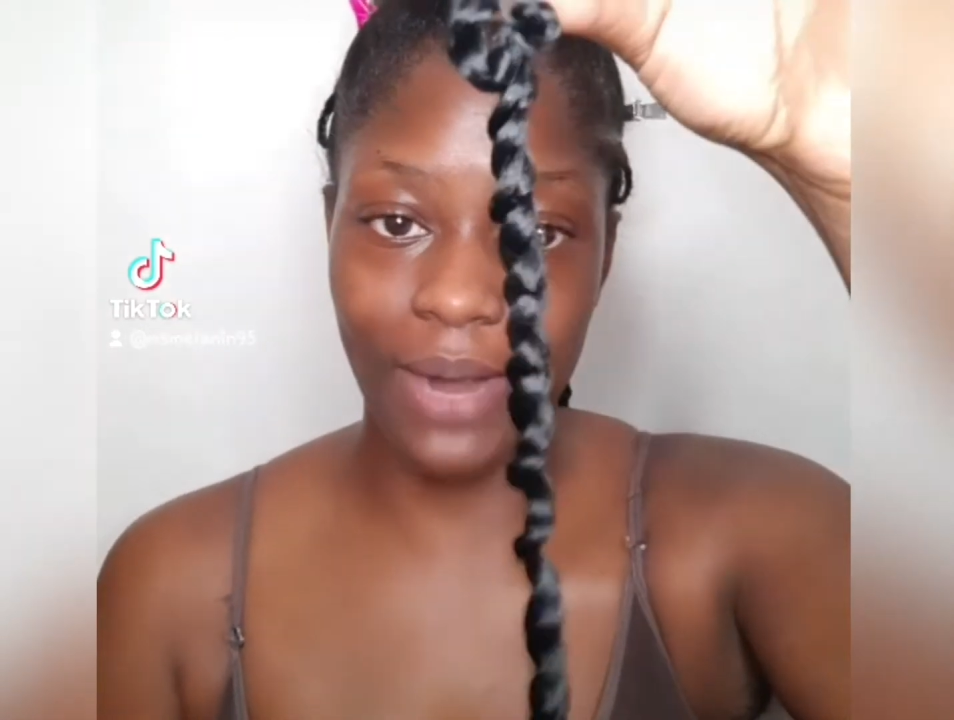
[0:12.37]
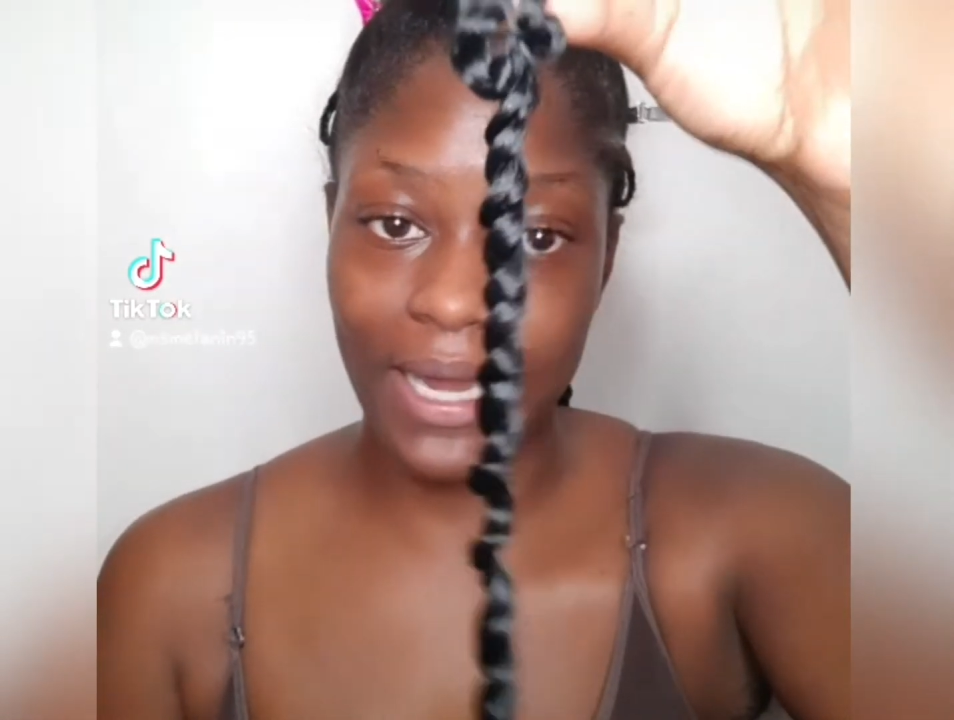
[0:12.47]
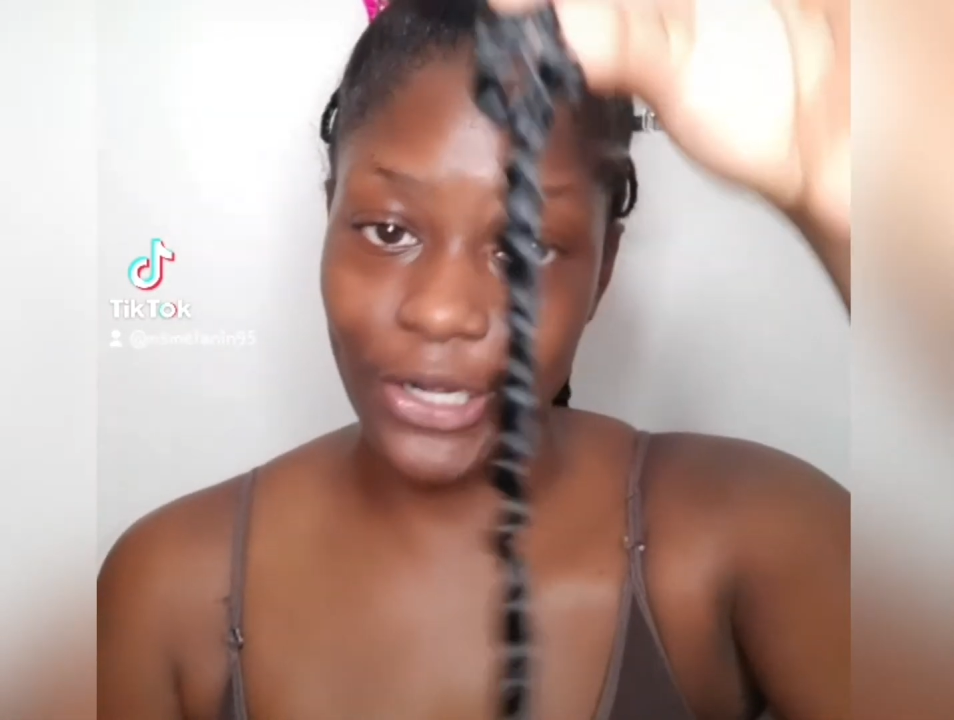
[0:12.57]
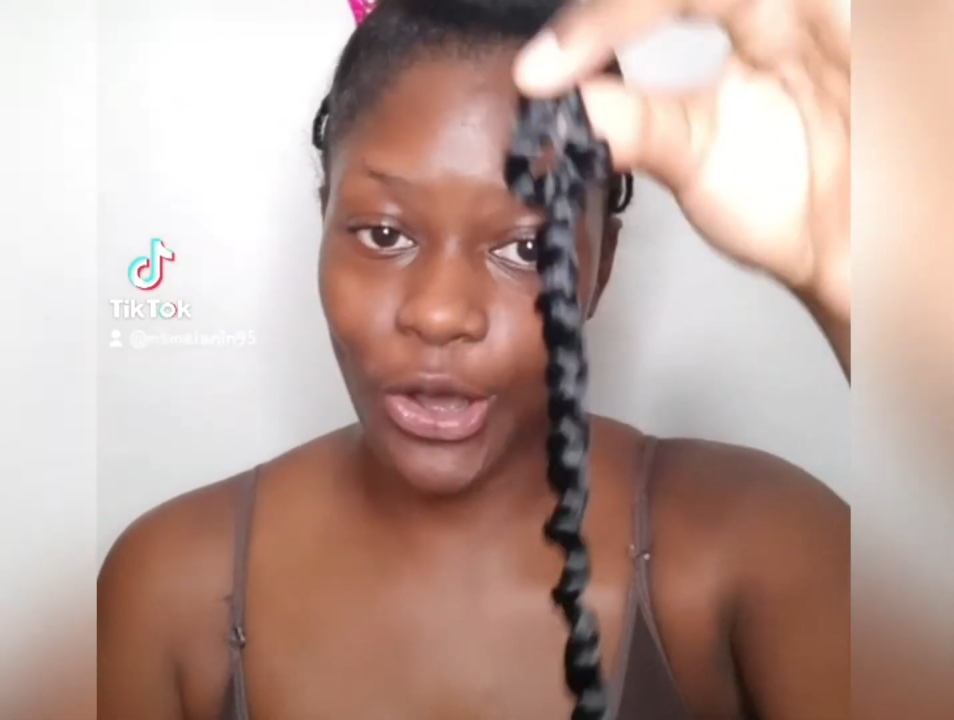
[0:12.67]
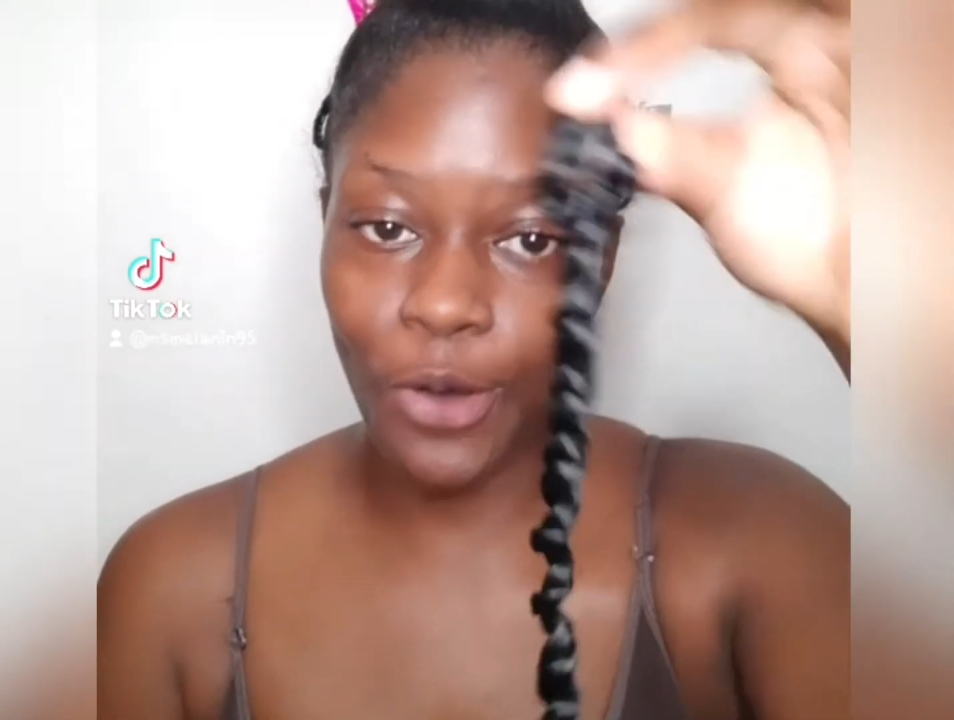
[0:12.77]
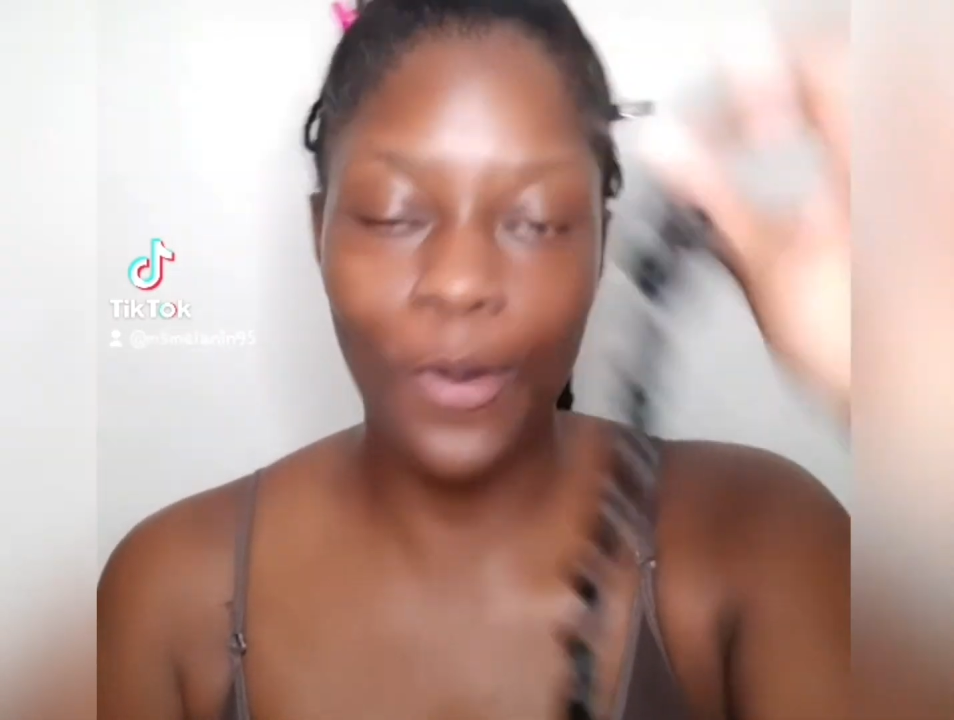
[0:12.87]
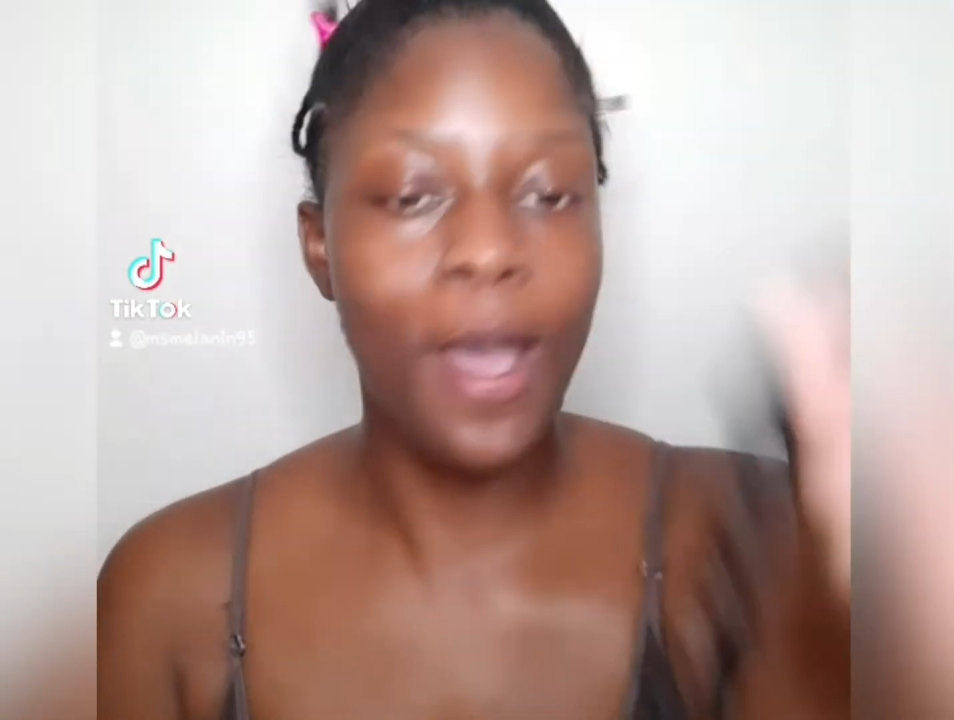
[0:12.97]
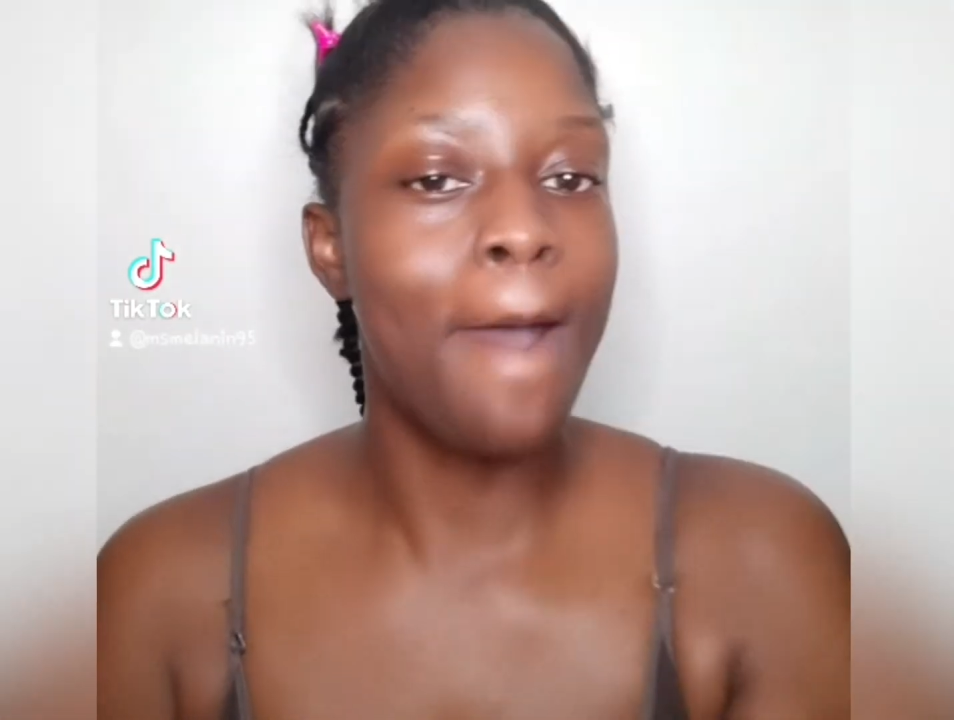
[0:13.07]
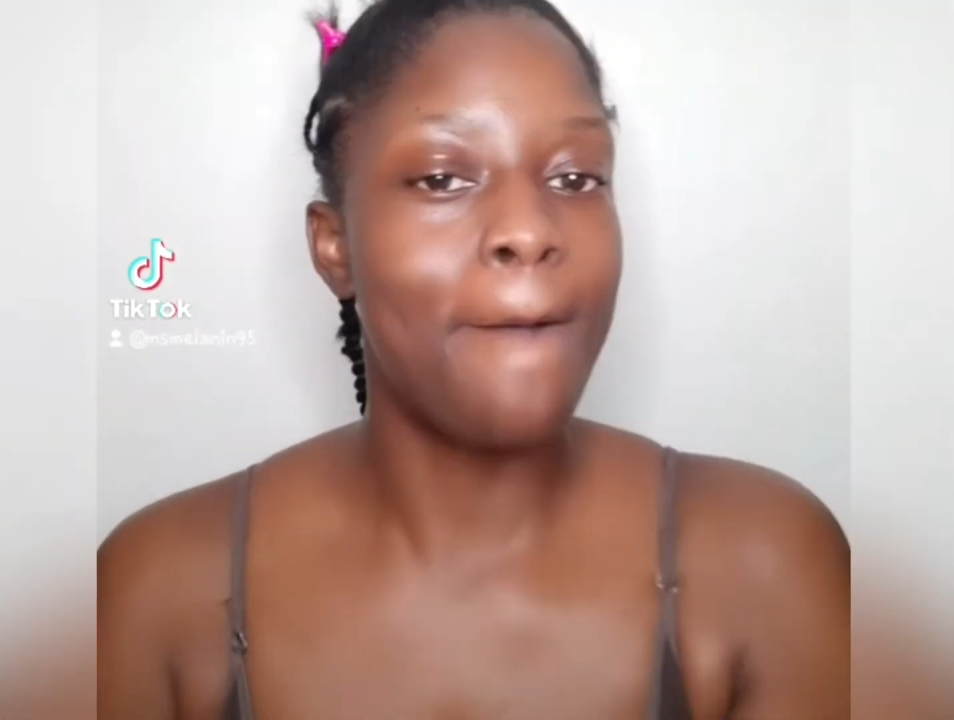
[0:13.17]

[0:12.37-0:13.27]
right now,